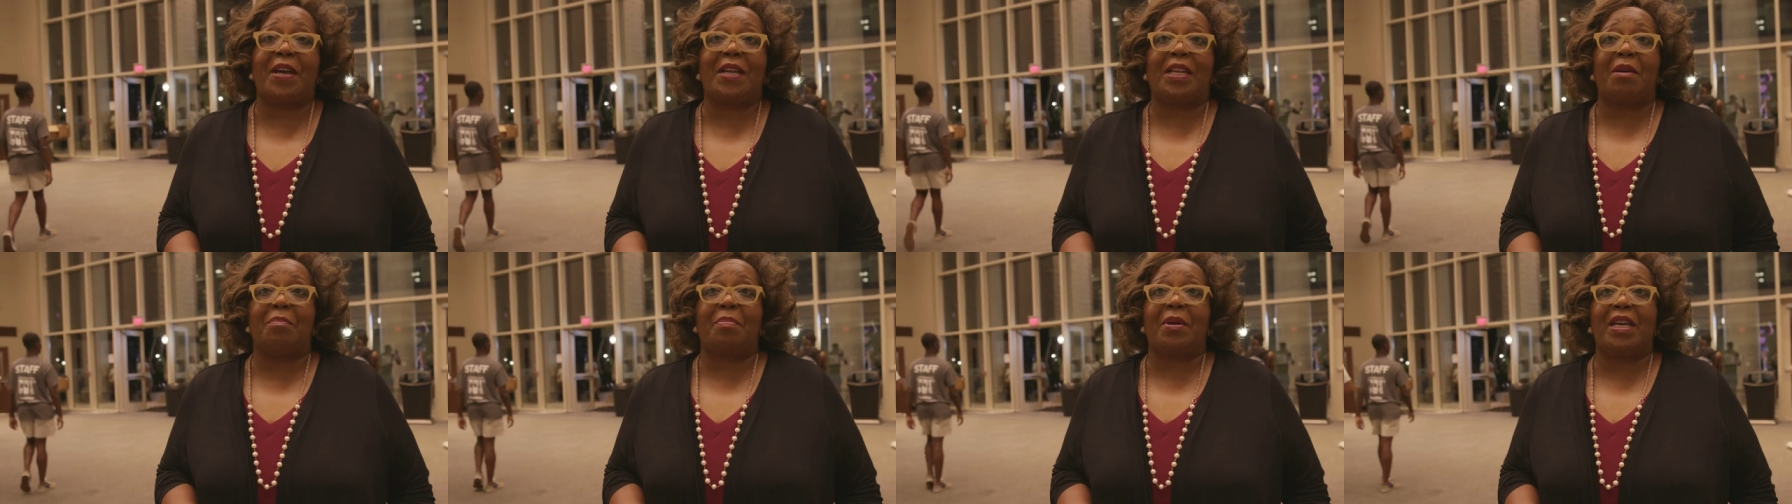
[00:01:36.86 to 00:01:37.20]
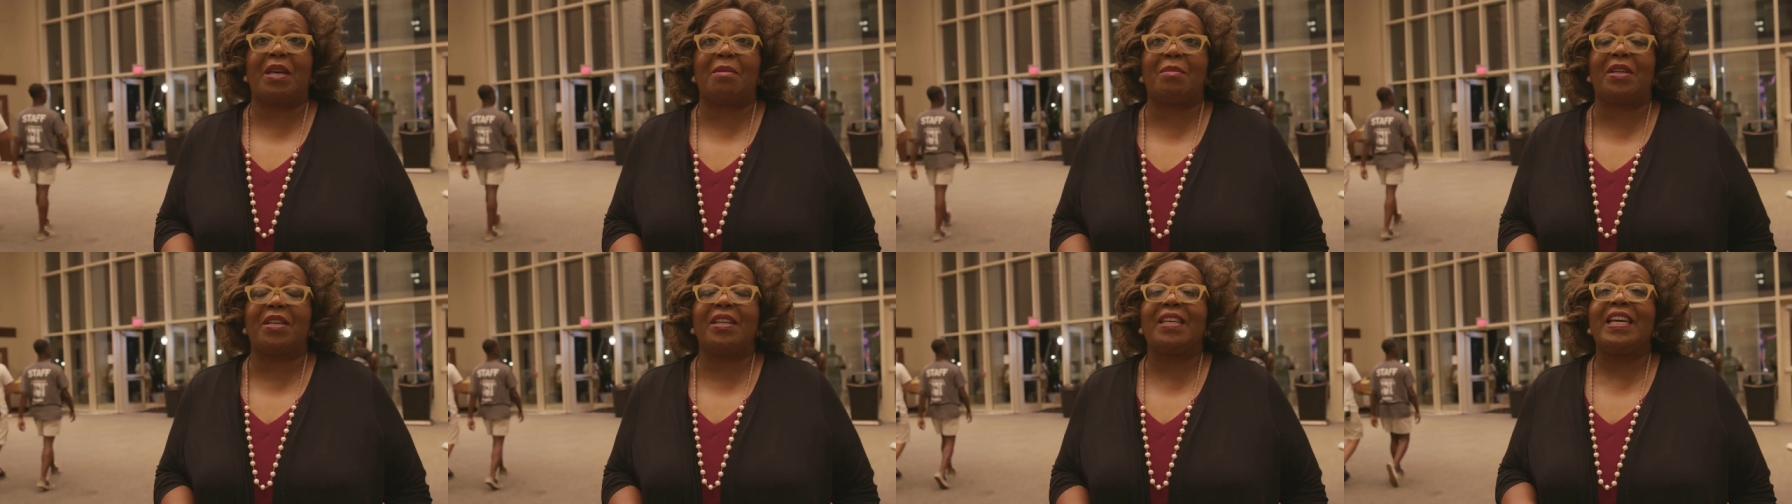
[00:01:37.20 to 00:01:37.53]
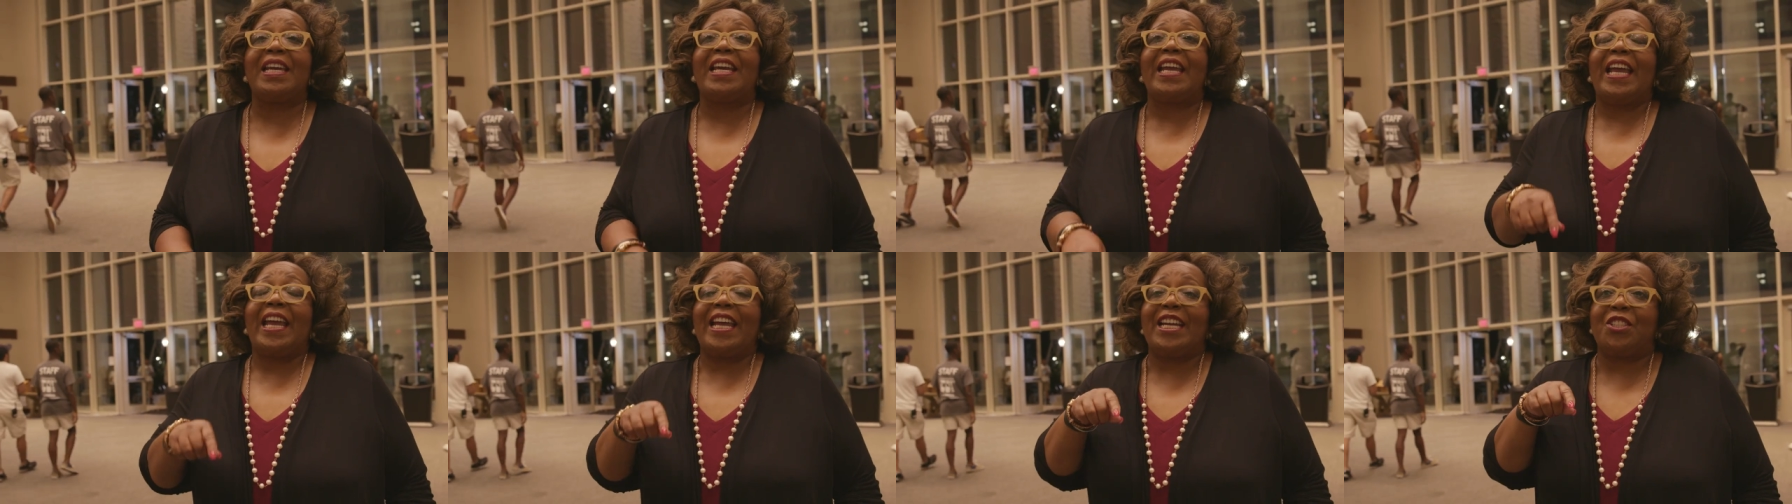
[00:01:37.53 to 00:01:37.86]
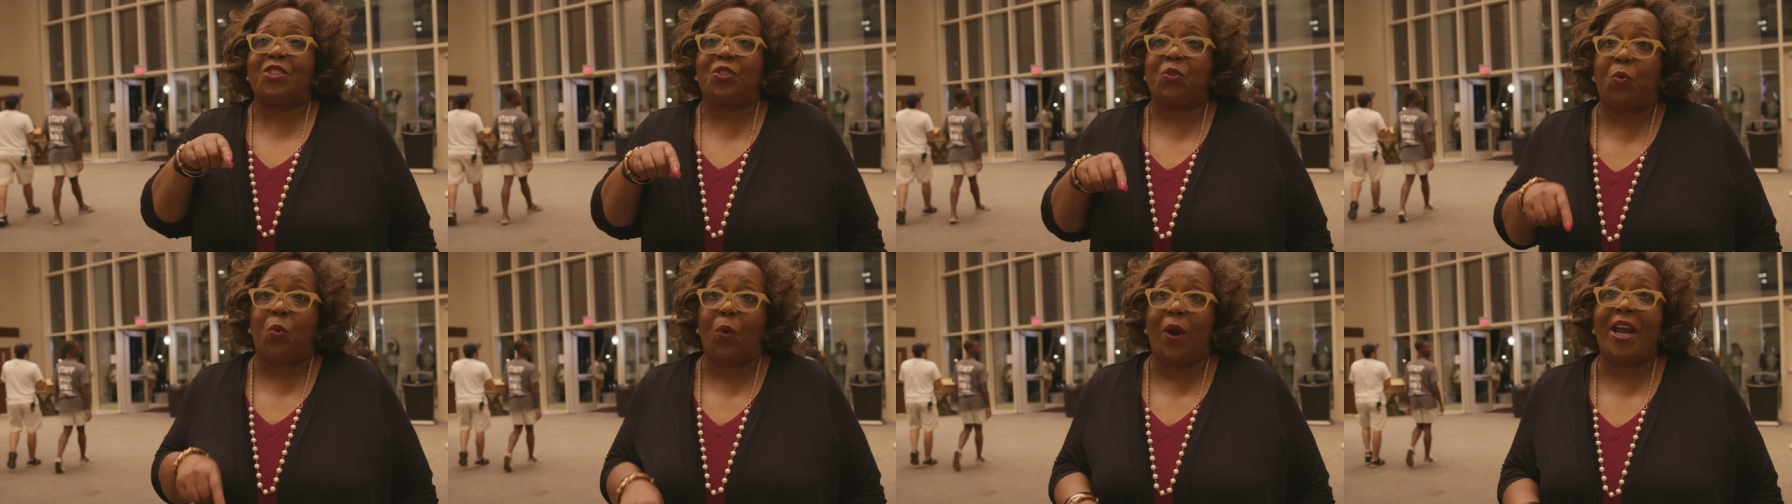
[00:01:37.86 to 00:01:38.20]
of Alabama
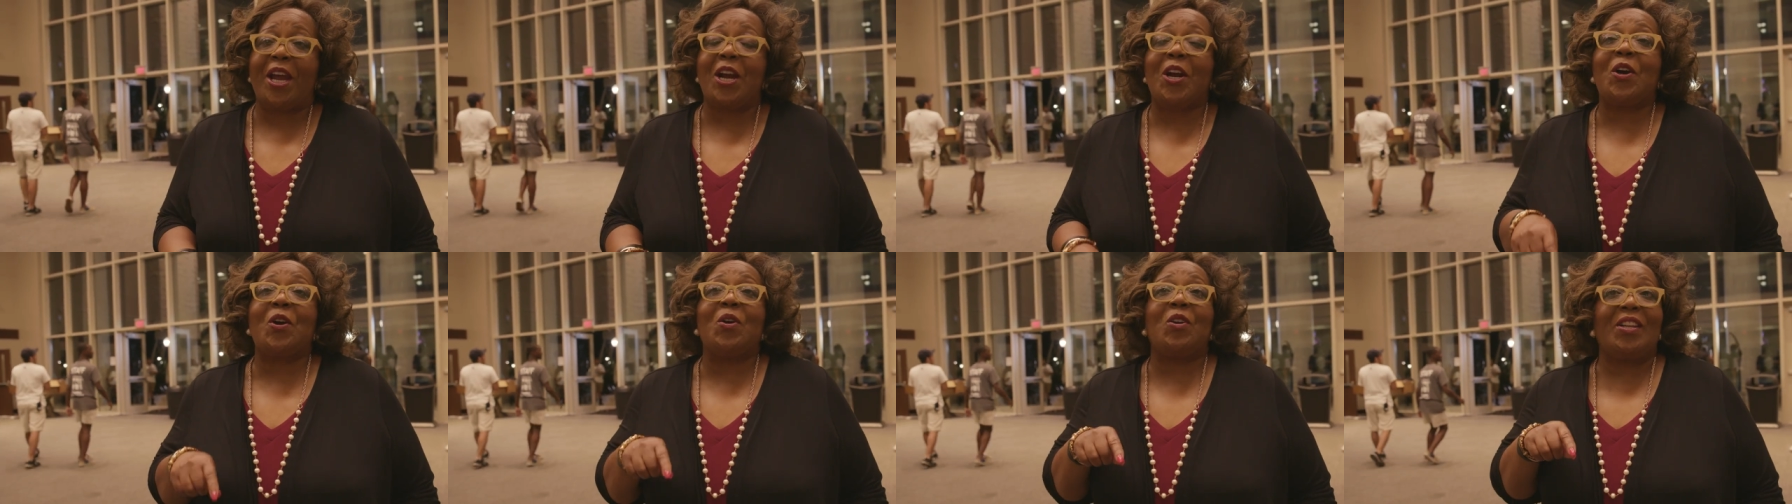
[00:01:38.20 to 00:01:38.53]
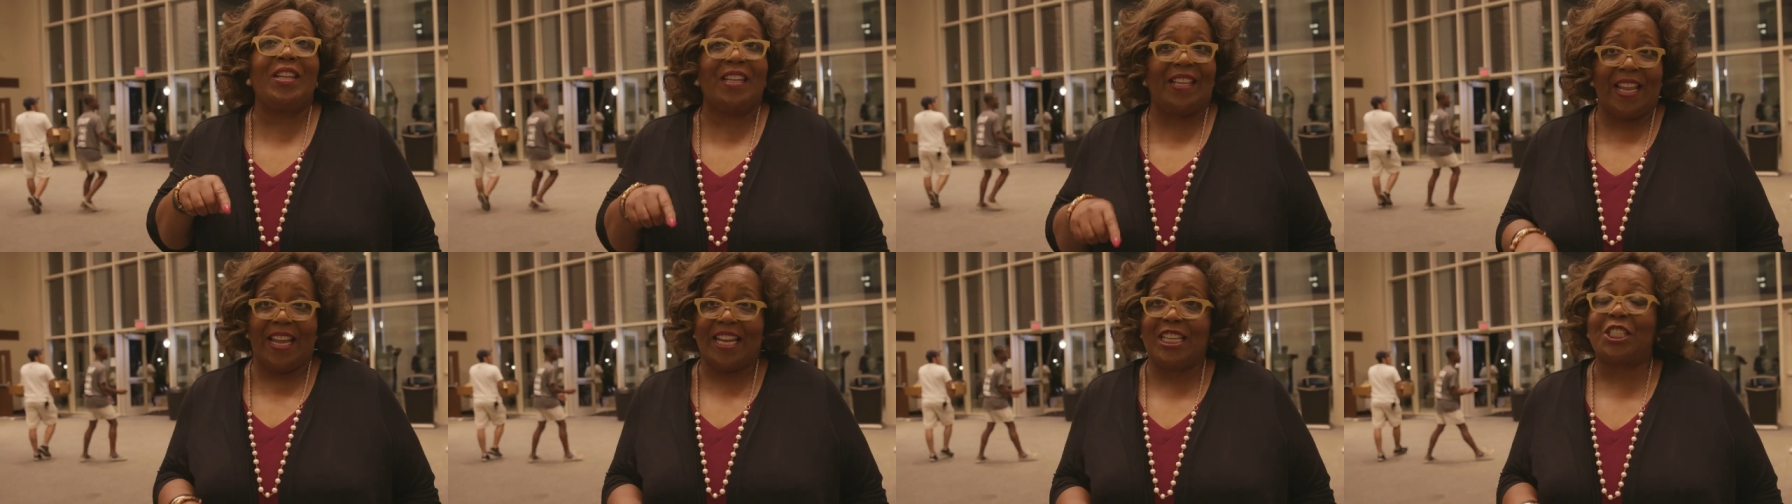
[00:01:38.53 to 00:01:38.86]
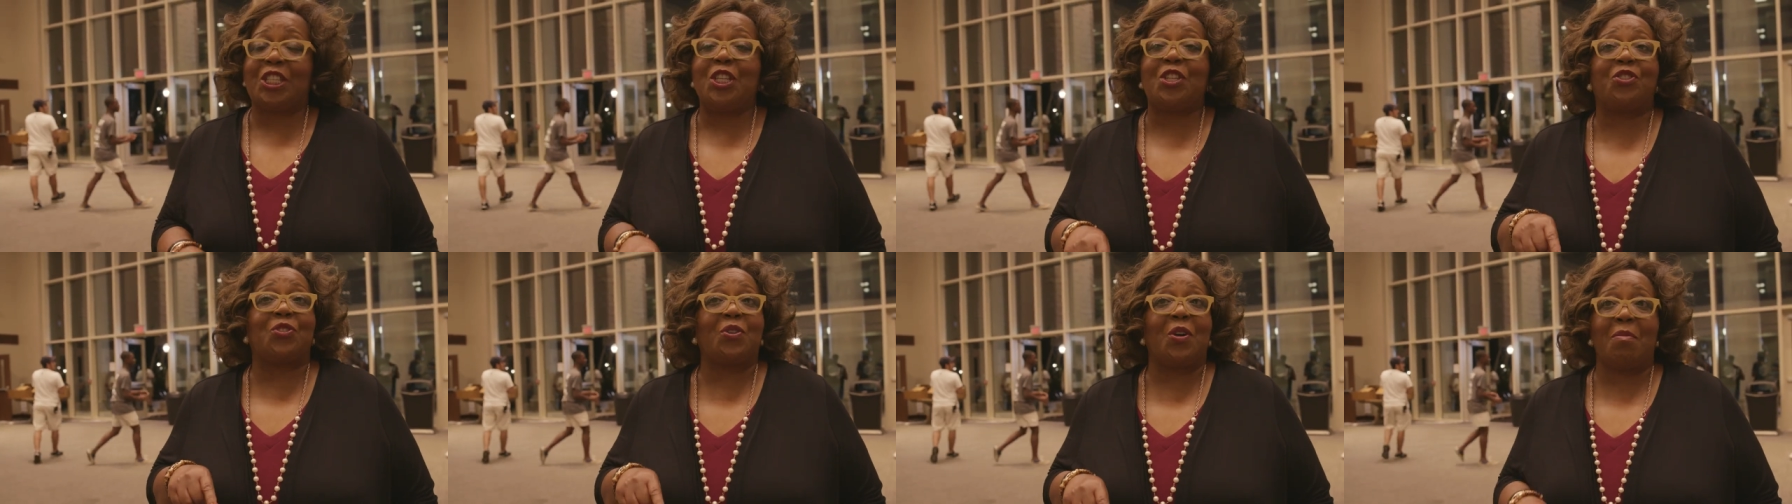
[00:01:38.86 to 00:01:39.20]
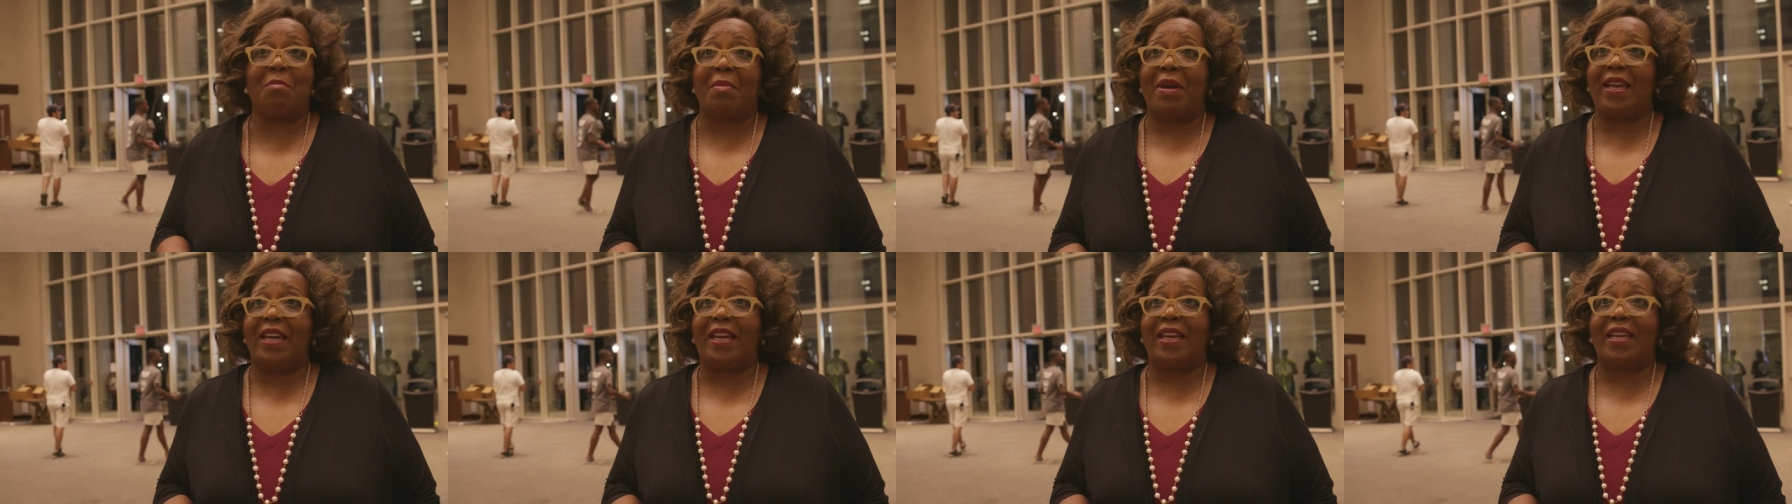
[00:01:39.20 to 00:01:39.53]
is where legends
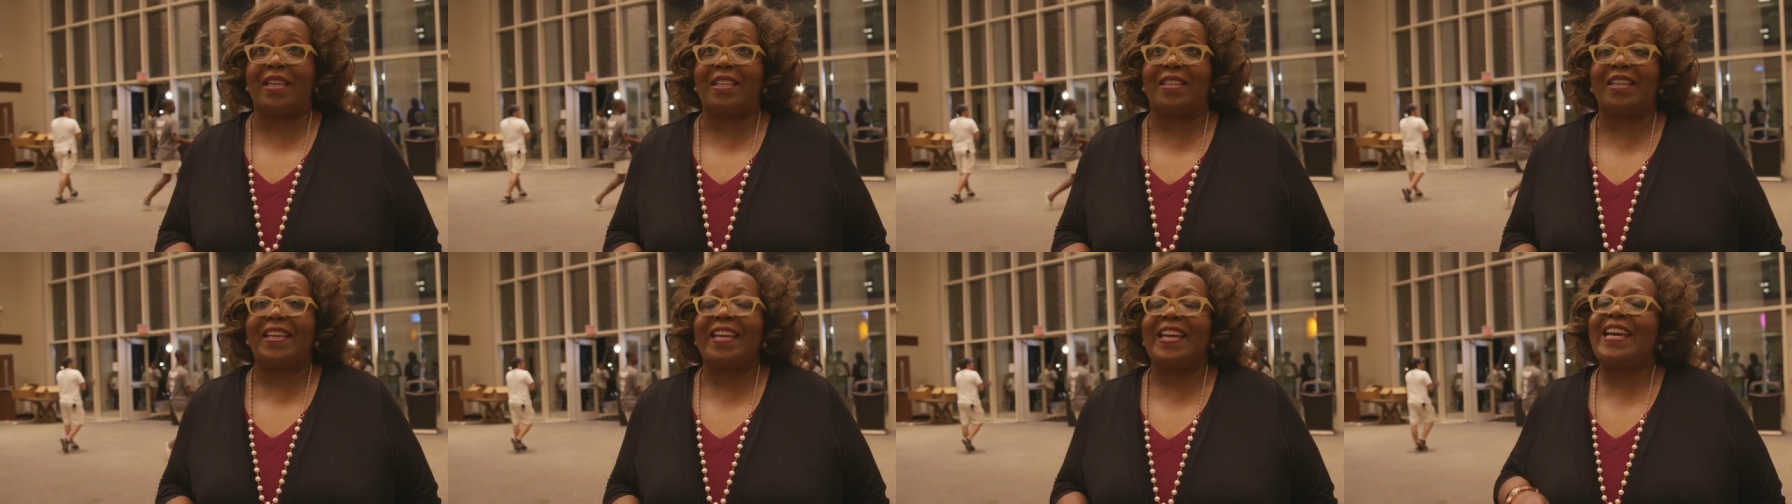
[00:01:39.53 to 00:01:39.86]
are made.